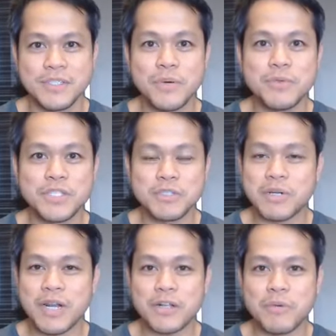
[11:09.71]
Common sense,
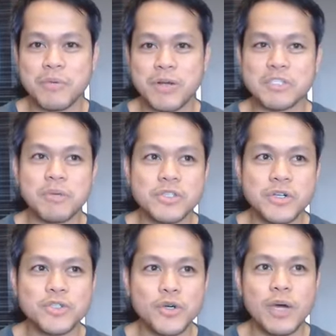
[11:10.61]
but not common practice. But
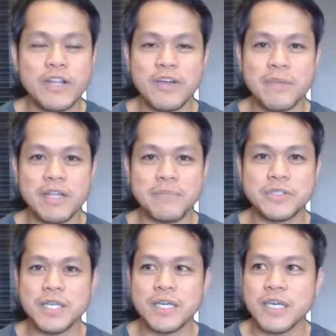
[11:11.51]
Sir John, what if I made a
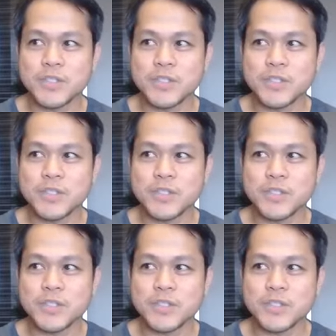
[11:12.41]
mistake?